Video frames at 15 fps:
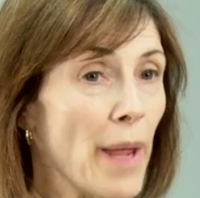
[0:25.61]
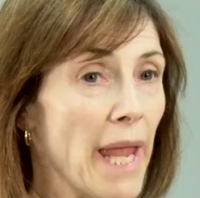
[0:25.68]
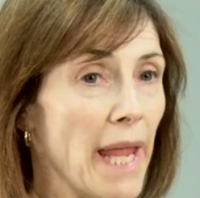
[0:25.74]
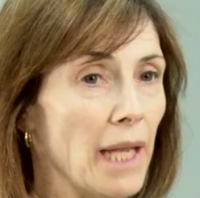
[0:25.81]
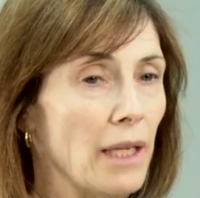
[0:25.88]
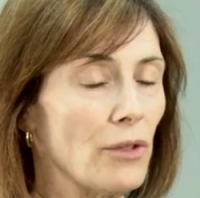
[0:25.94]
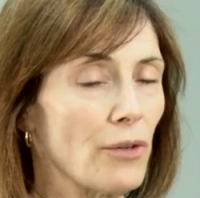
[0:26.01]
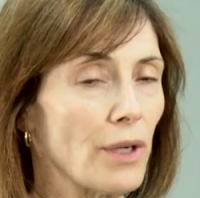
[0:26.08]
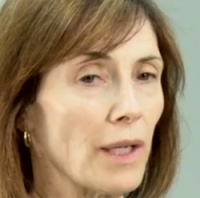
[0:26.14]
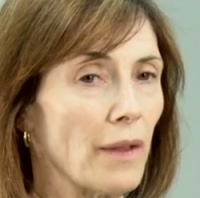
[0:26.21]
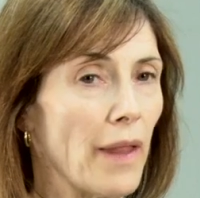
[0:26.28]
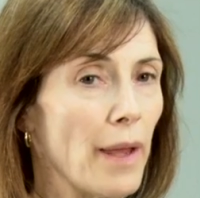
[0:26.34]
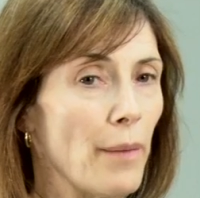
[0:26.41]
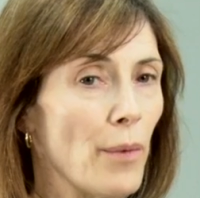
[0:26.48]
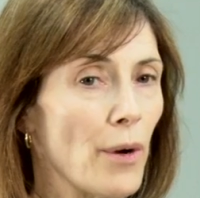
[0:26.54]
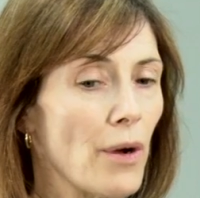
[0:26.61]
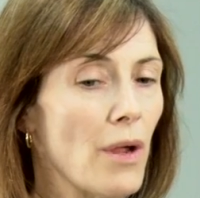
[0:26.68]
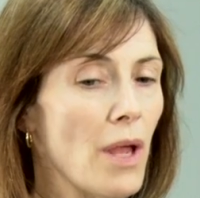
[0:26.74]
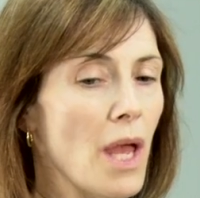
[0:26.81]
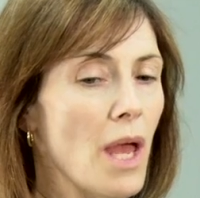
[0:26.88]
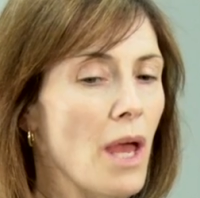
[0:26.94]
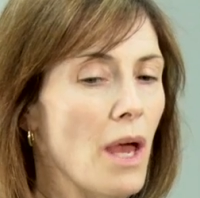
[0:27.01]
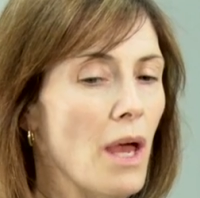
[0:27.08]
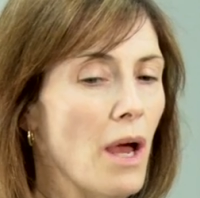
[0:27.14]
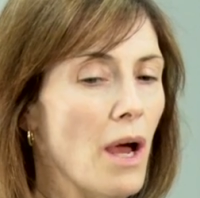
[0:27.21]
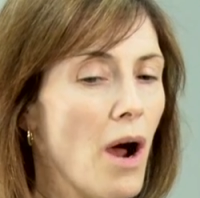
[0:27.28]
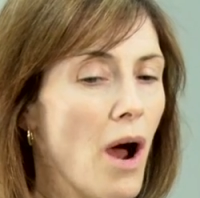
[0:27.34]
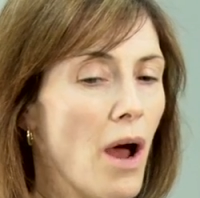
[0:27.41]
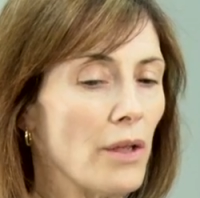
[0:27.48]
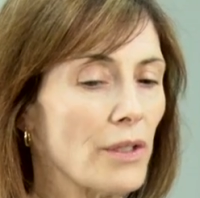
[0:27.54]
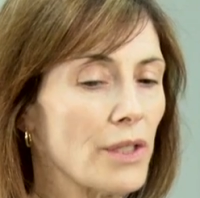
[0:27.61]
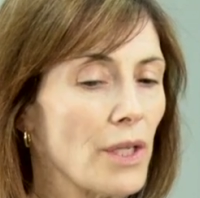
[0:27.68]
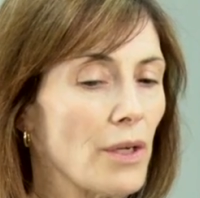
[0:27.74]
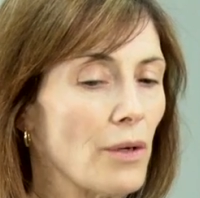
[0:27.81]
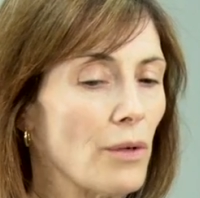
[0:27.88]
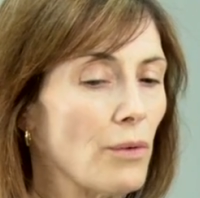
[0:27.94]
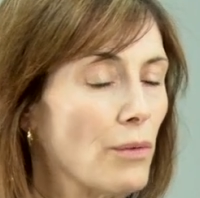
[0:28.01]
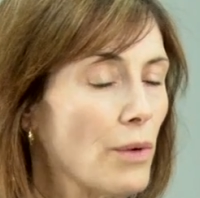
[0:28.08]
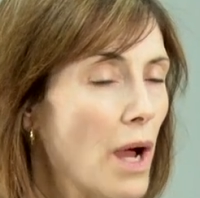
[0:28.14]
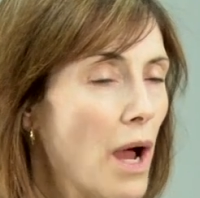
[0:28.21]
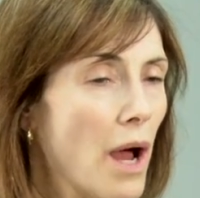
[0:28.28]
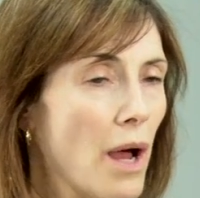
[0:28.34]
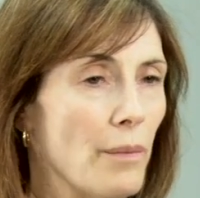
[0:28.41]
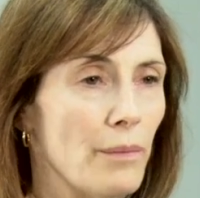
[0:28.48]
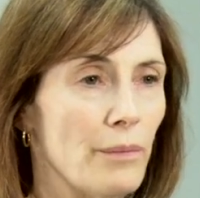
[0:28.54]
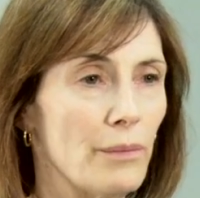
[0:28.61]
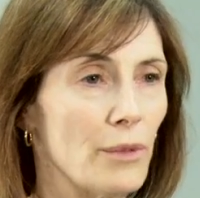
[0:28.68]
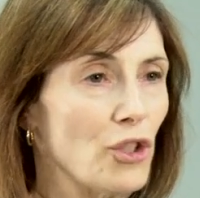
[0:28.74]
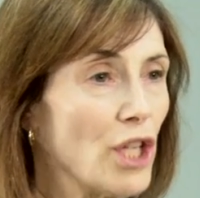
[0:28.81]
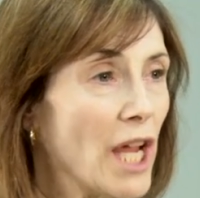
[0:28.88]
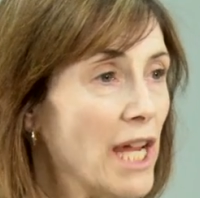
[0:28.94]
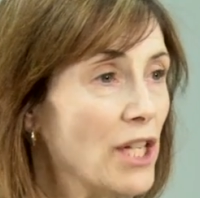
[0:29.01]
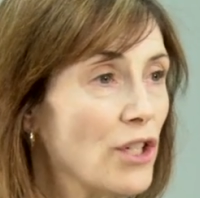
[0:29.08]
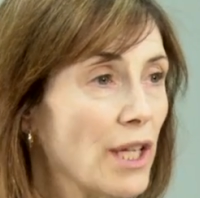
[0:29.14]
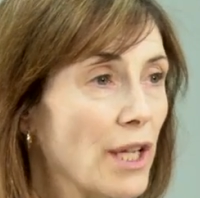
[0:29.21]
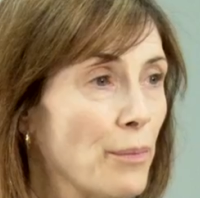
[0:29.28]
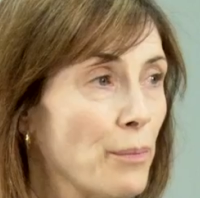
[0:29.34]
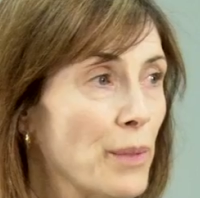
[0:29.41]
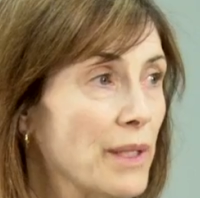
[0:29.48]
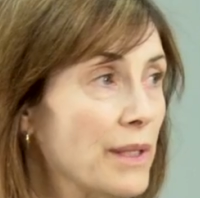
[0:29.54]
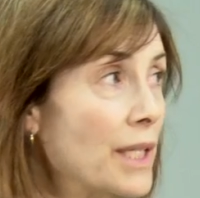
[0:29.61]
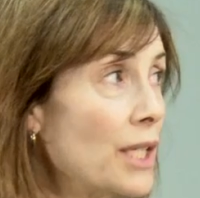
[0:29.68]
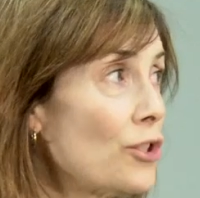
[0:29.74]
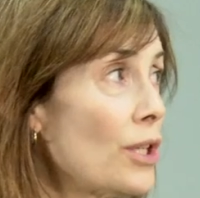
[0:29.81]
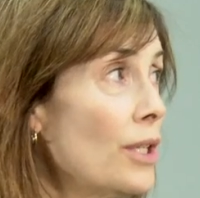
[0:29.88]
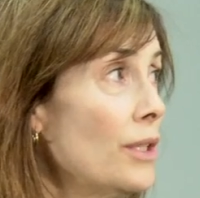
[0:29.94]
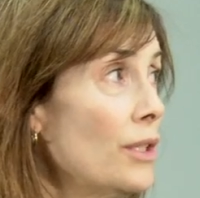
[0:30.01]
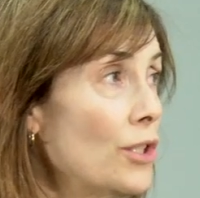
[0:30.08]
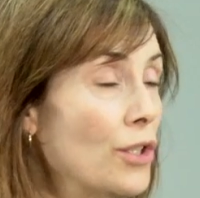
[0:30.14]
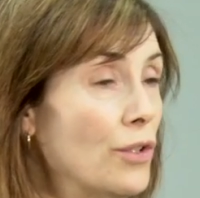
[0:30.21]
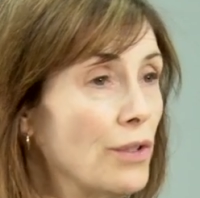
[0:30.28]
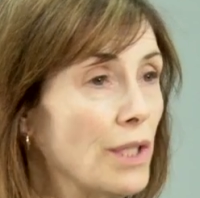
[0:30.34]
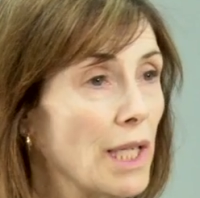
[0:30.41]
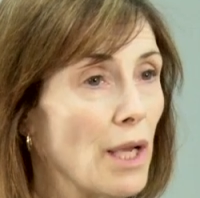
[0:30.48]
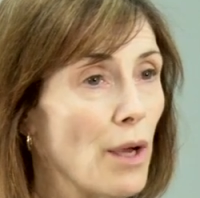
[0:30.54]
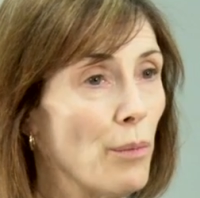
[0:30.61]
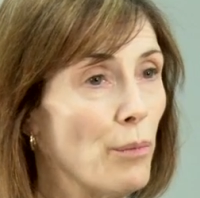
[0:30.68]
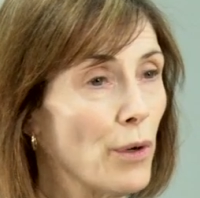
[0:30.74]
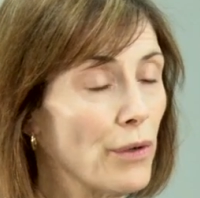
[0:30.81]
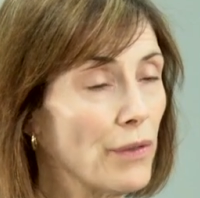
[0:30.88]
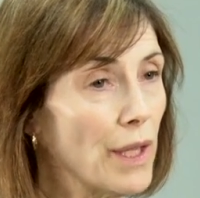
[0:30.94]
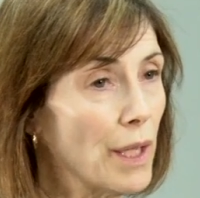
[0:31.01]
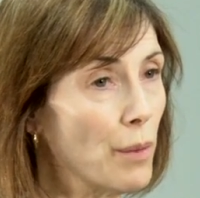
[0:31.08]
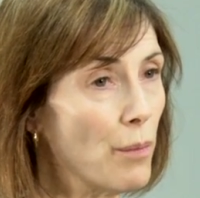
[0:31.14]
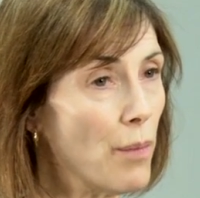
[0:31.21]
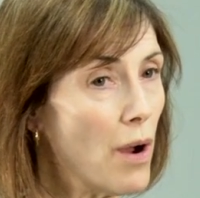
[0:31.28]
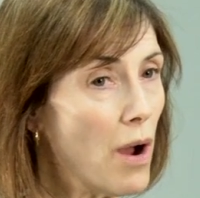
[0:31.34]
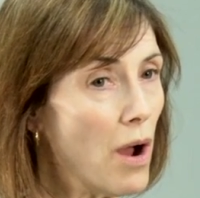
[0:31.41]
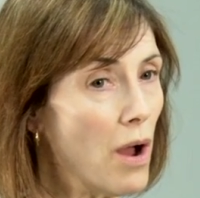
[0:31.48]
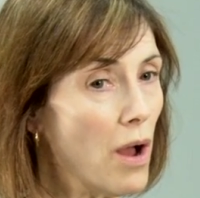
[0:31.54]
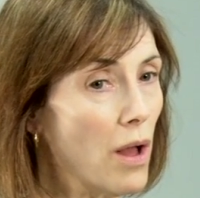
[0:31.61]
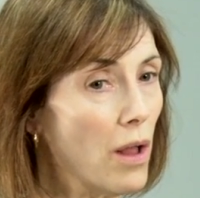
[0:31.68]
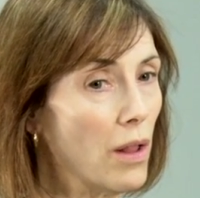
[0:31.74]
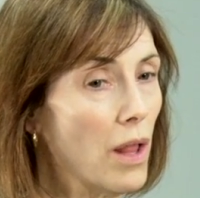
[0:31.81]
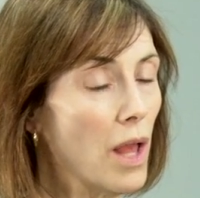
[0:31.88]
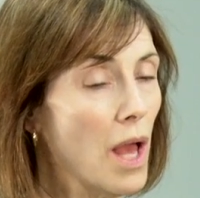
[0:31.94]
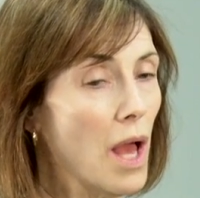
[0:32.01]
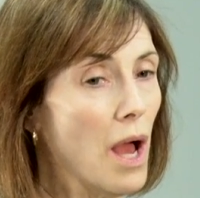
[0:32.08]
pain during labor. Also, changing in positions, using a birthing ball,